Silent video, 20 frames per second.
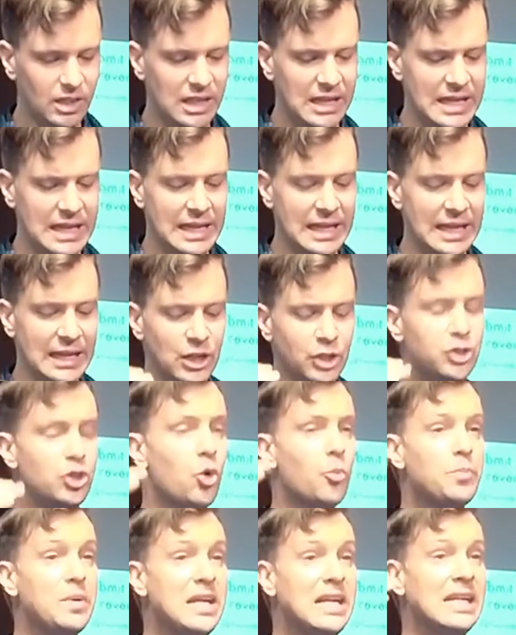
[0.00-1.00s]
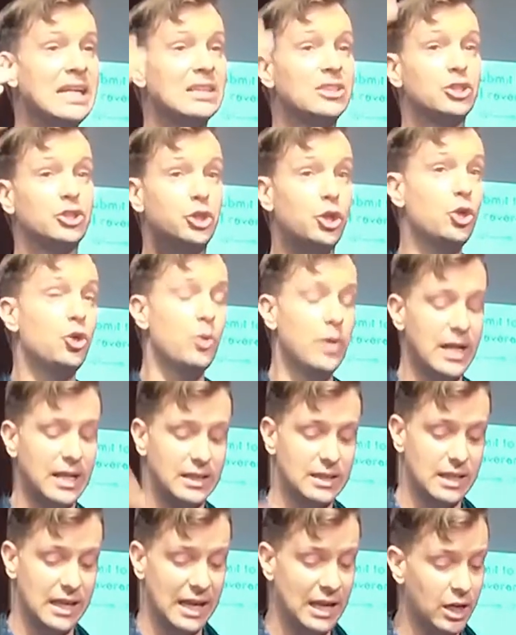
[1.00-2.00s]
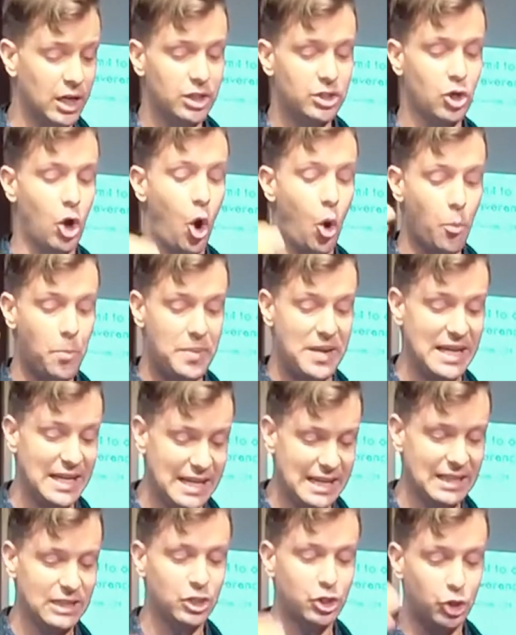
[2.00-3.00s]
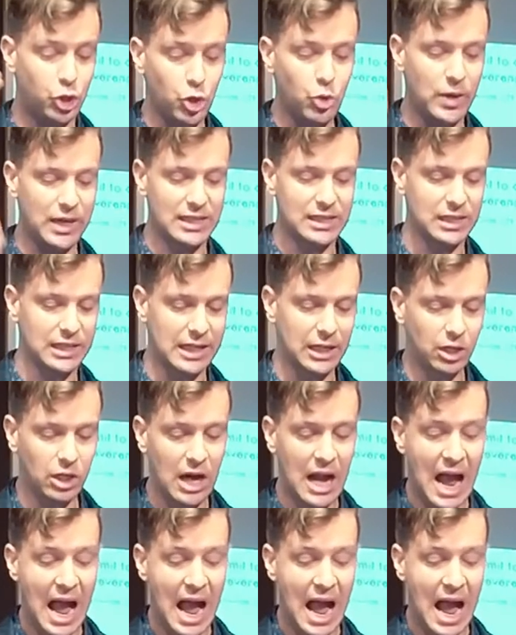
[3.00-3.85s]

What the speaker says: in its obedience to its leader,